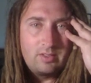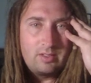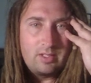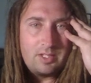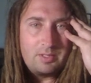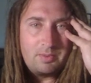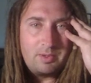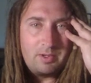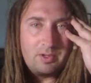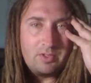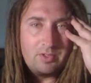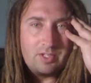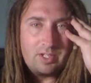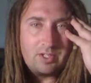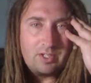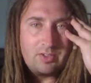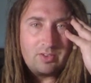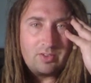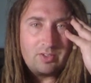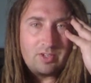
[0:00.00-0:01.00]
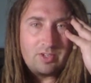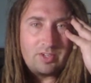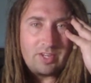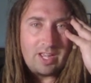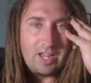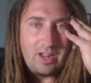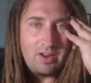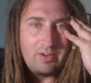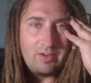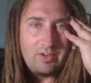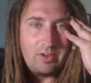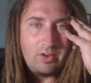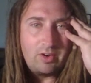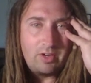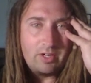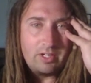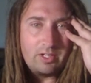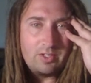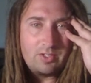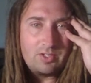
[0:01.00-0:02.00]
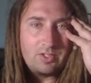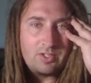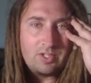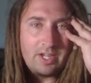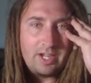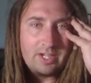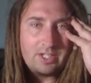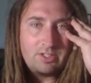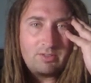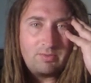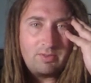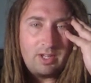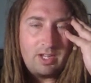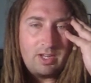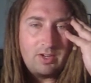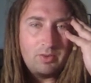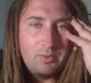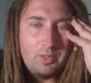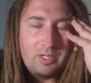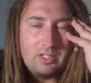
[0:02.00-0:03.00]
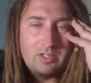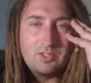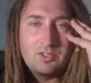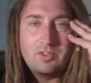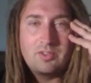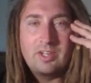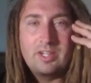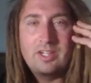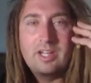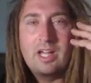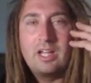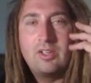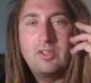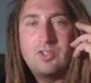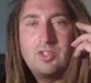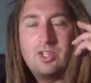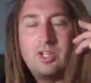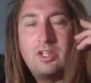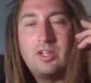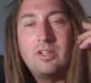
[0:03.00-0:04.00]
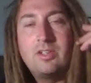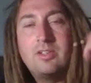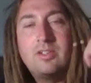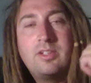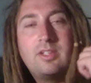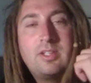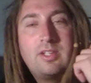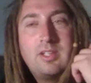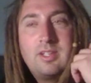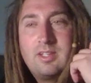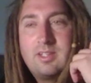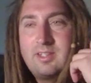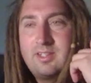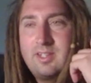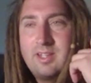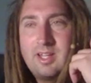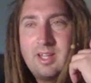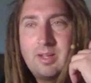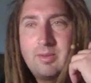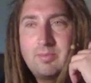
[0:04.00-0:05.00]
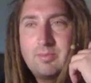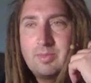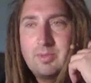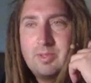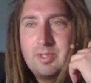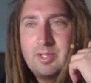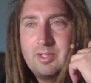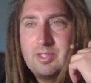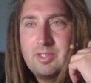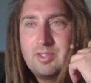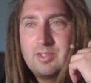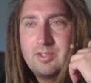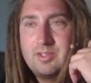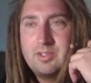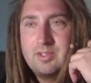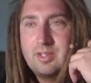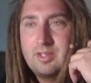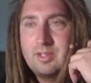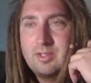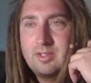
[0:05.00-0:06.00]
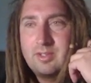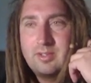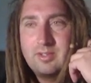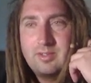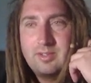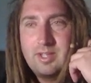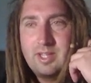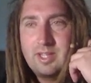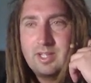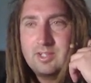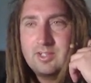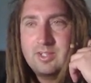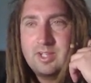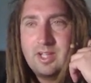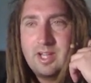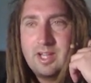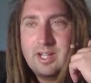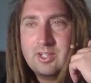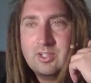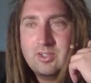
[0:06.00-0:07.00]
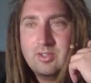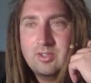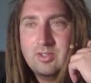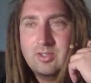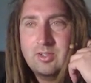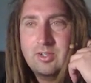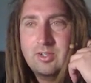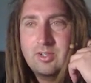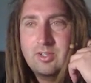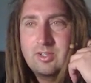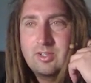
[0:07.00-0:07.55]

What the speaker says: SP sectors are down in August. Stocks fade on weakness of technology. Yeah, I mean, that's tech stocks they're